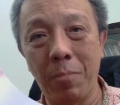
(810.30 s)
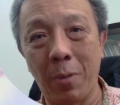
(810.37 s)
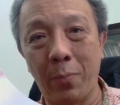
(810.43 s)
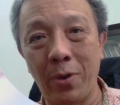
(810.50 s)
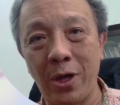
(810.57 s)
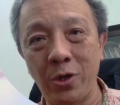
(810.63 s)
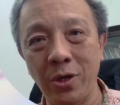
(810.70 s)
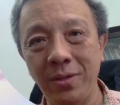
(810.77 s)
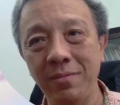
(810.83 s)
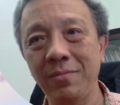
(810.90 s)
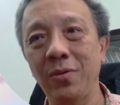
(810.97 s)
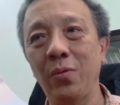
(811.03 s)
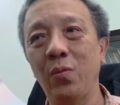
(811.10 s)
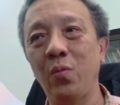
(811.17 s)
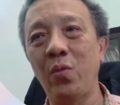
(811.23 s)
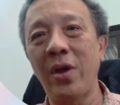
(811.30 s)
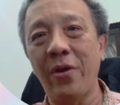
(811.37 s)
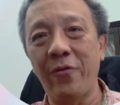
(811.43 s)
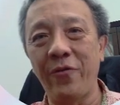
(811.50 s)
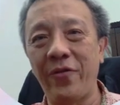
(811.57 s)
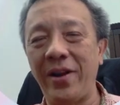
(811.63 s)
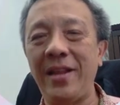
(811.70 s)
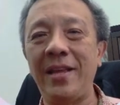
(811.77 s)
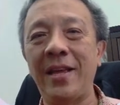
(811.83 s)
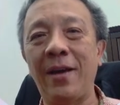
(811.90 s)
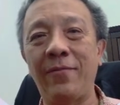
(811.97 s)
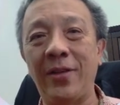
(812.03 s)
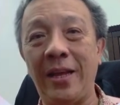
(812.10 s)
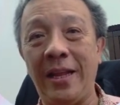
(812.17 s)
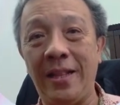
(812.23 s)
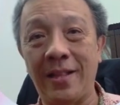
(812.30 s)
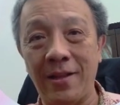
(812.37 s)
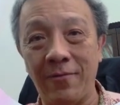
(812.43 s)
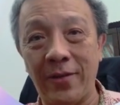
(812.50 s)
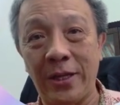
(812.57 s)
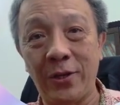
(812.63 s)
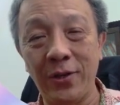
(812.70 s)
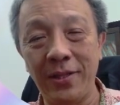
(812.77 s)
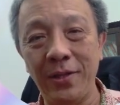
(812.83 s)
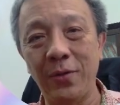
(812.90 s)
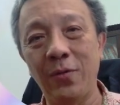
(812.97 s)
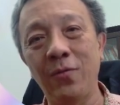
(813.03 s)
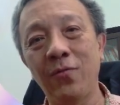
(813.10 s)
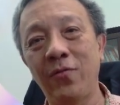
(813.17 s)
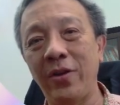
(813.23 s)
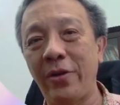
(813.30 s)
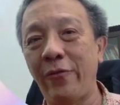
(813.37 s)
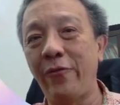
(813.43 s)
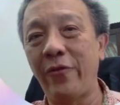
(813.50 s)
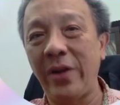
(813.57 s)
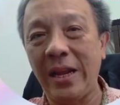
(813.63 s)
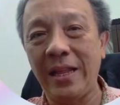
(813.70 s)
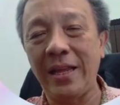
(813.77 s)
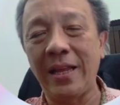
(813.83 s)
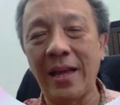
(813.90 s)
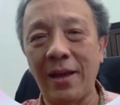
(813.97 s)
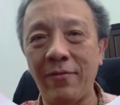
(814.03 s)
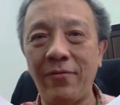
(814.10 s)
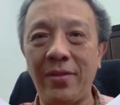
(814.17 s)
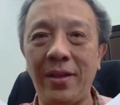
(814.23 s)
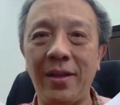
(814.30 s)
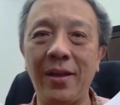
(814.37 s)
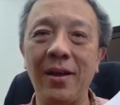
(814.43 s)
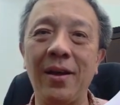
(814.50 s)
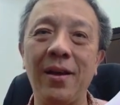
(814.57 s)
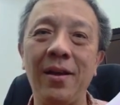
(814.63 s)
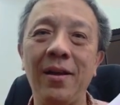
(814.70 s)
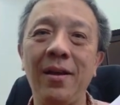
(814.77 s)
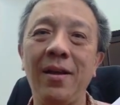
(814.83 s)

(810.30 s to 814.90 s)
population, we already have the intervention, we already have the